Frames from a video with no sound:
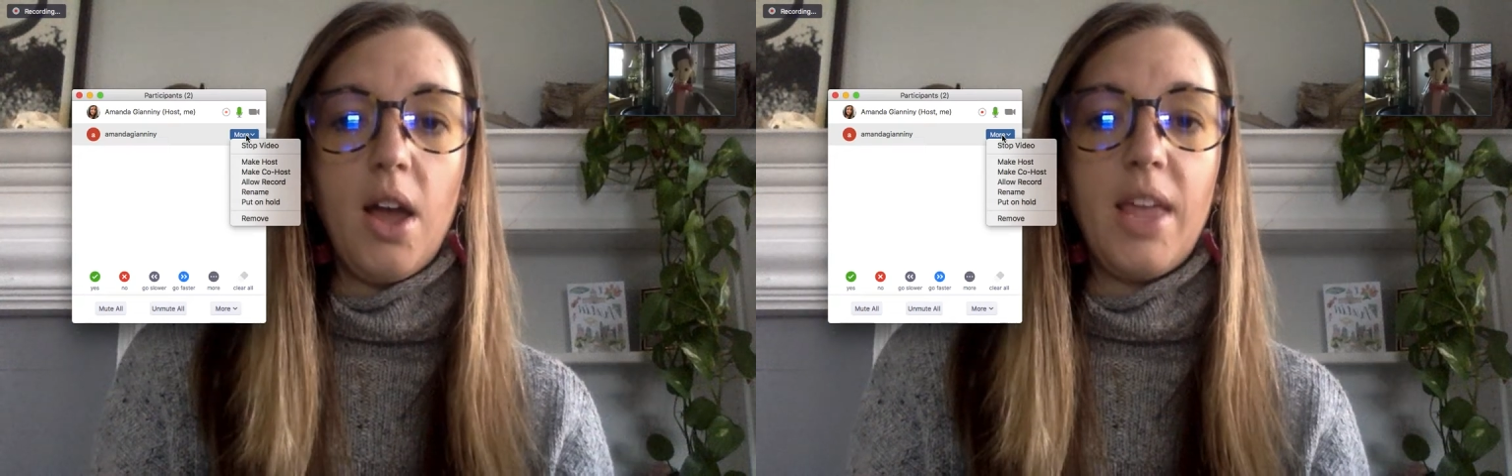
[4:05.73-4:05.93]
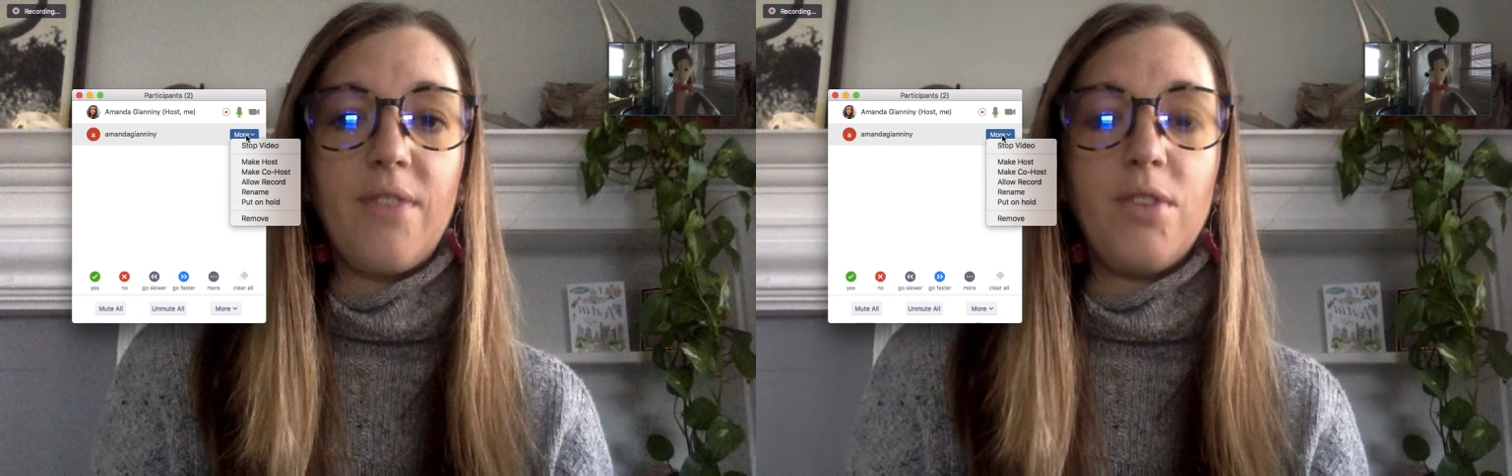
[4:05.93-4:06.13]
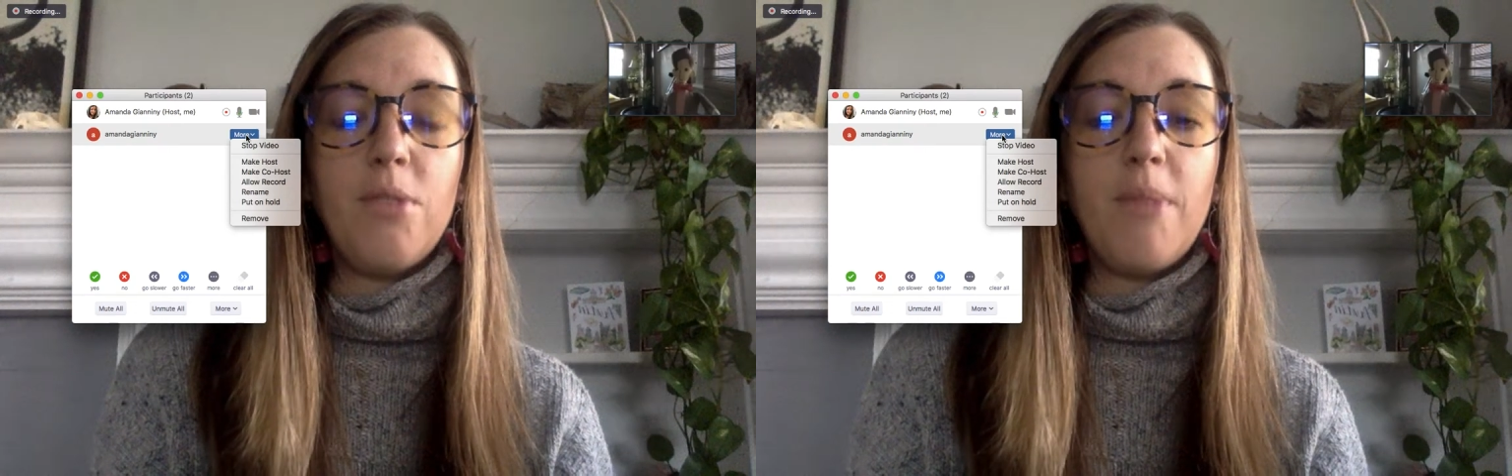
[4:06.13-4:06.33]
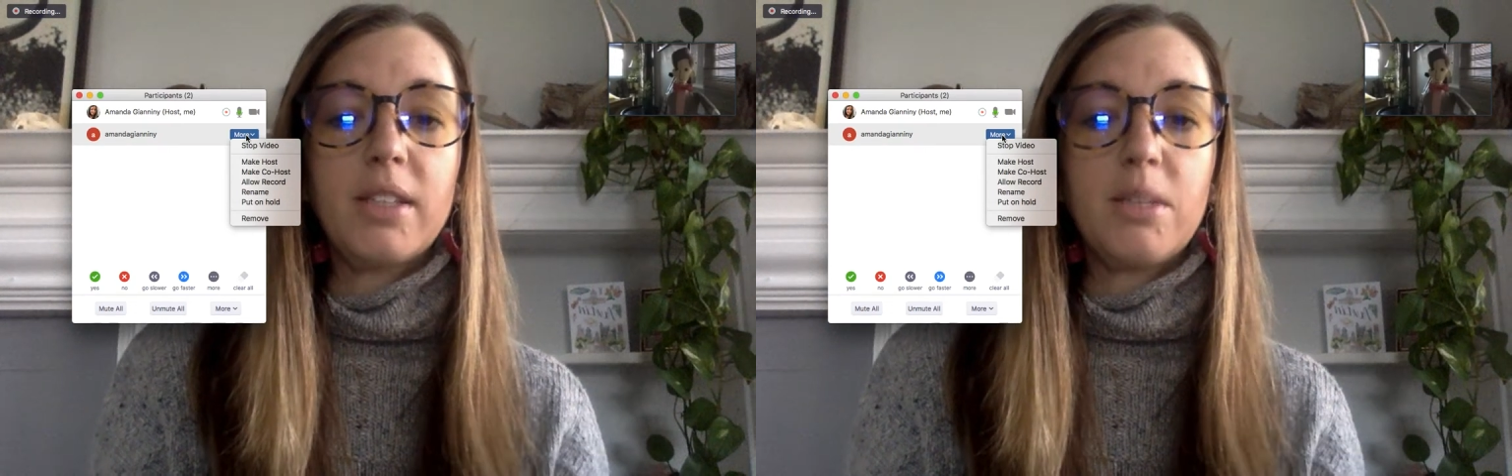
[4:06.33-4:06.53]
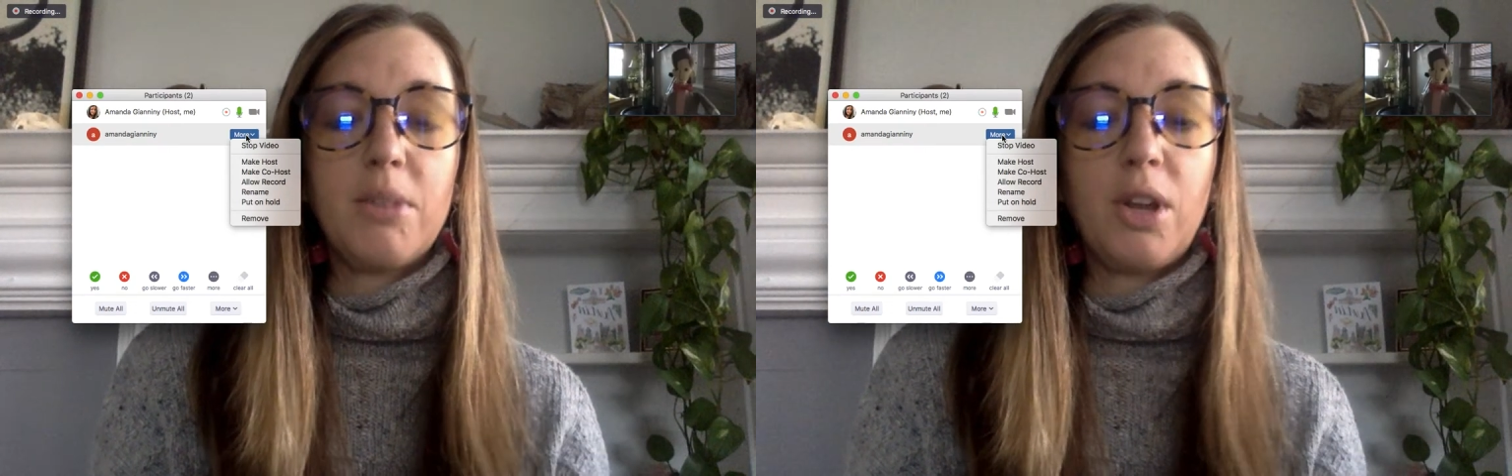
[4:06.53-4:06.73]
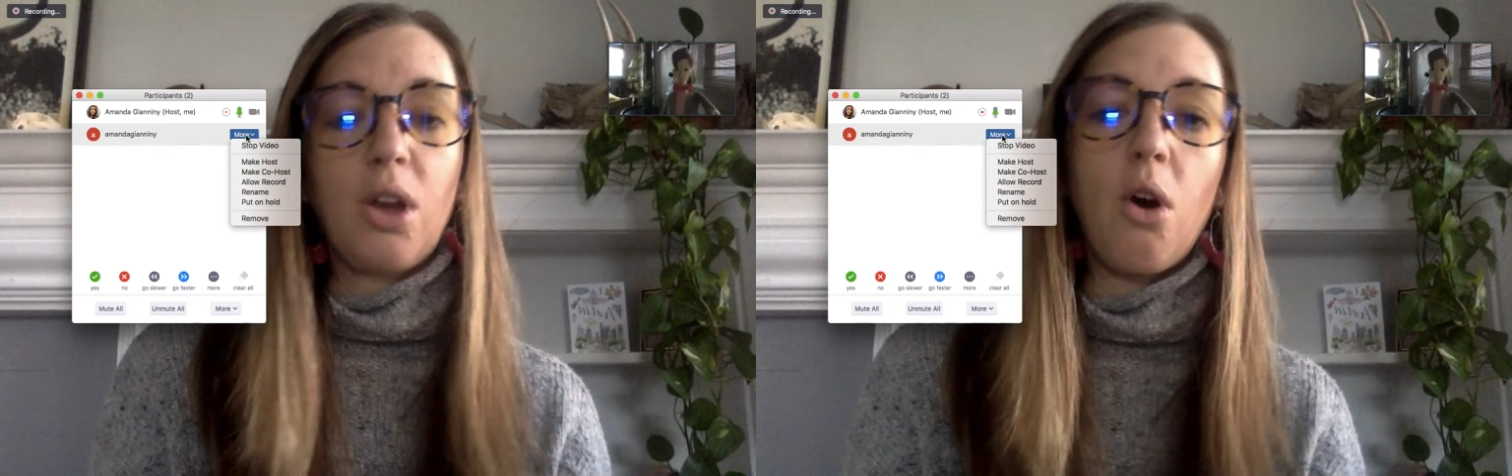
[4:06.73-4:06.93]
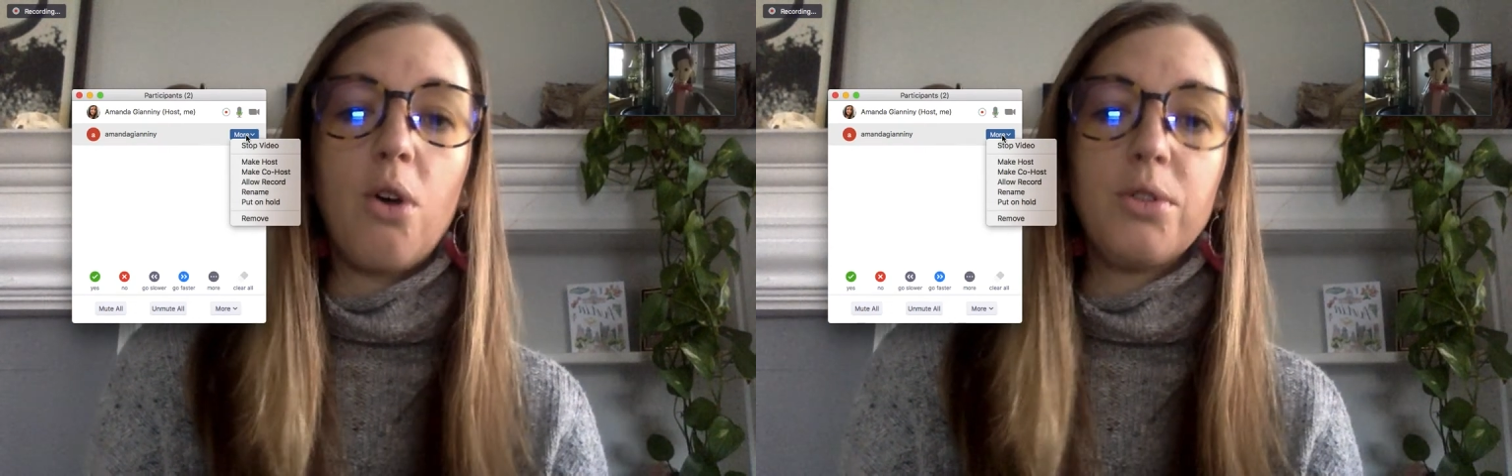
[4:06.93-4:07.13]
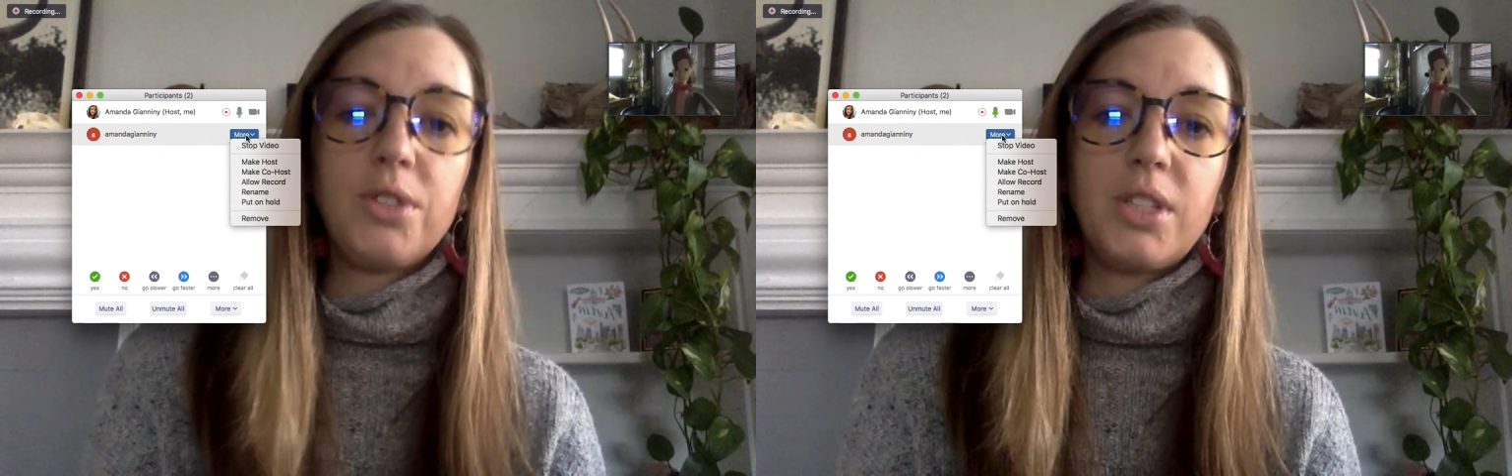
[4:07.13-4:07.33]
if you make someone a
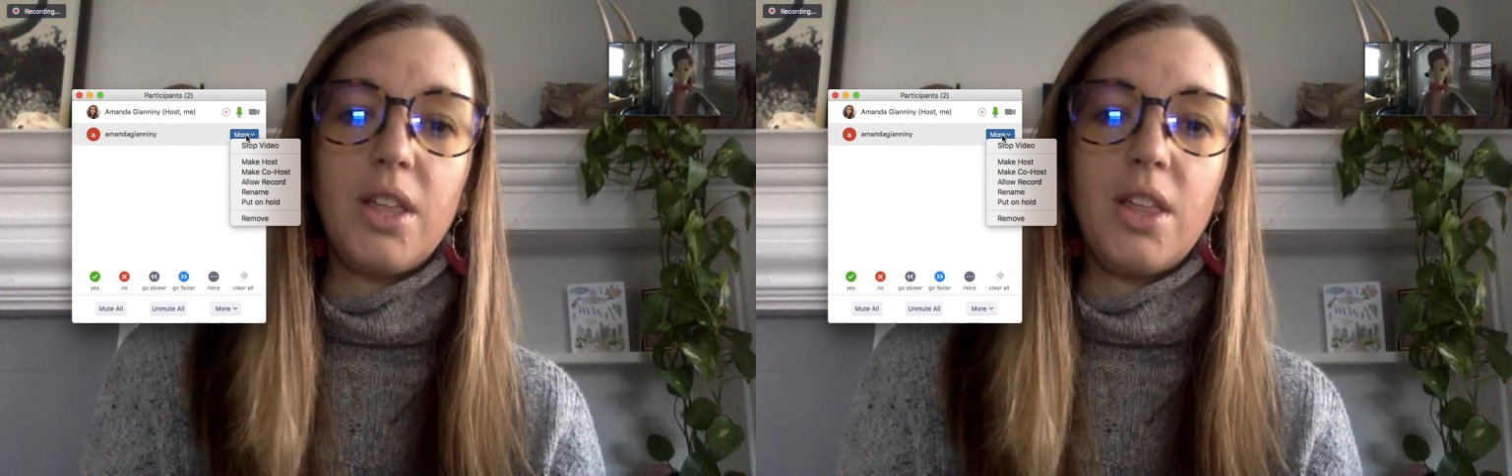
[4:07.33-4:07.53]
co-host,